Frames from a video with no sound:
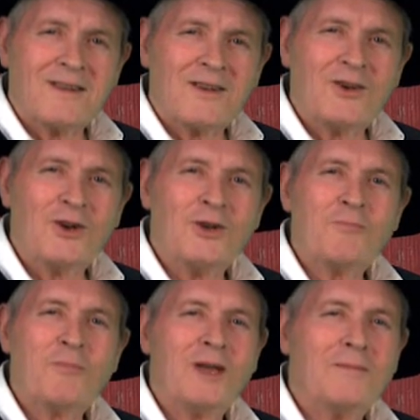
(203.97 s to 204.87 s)

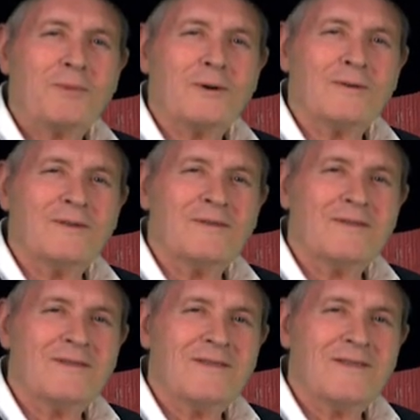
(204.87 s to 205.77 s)
Good people
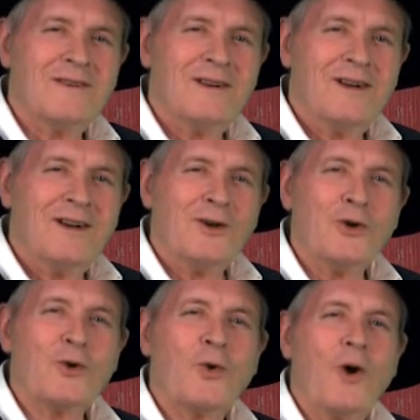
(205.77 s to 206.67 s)

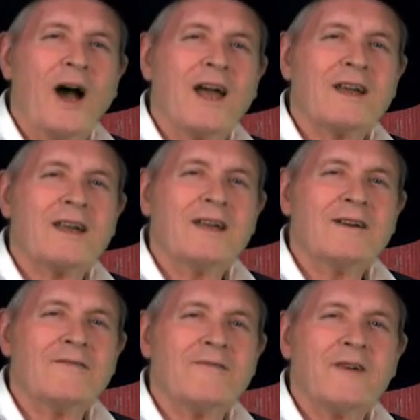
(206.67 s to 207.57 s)
who quietly
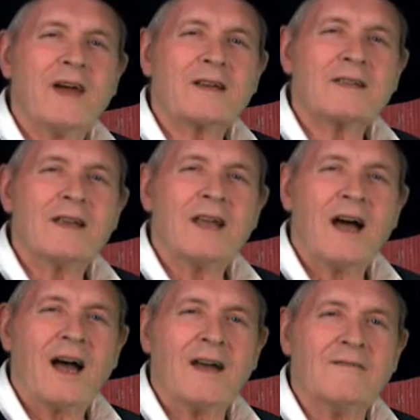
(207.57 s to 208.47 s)
affect the
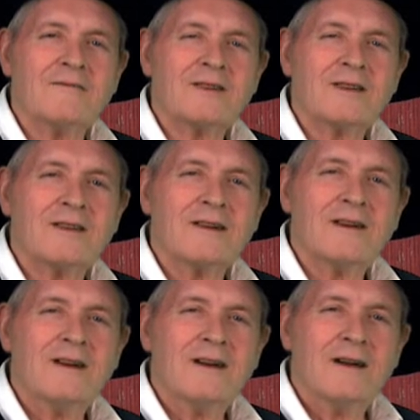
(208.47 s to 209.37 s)
lives
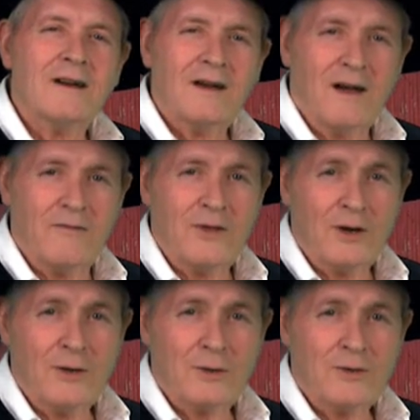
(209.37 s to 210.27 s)
of
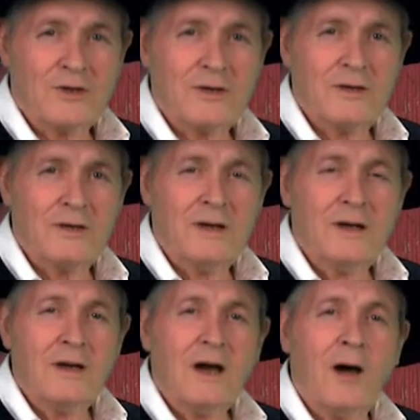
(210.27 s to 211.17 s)
those
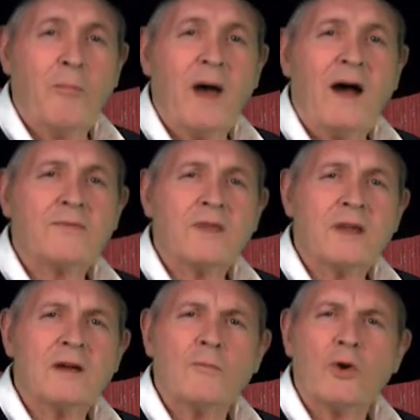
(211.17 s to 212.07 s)
about
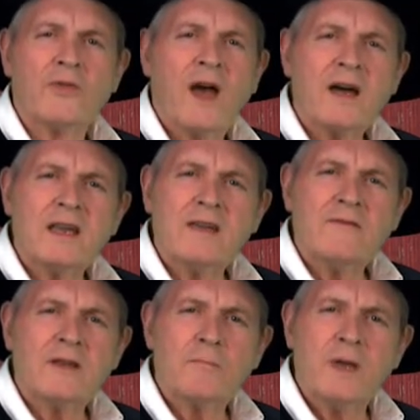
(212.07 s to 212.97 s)
them without
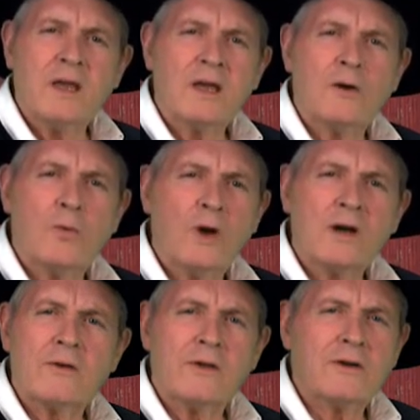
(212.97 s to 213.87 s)
even being
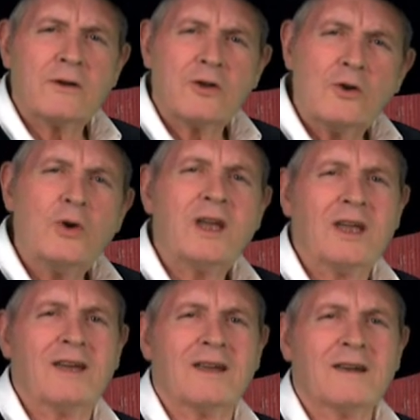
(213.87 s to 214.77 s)
aware they're doing
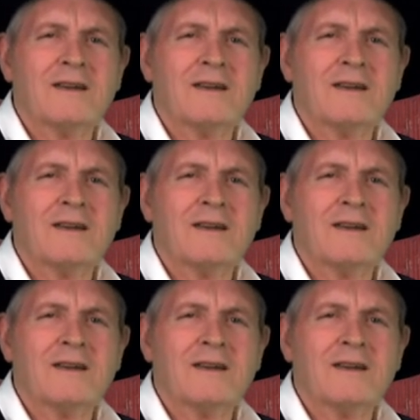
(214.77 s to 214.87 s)
it,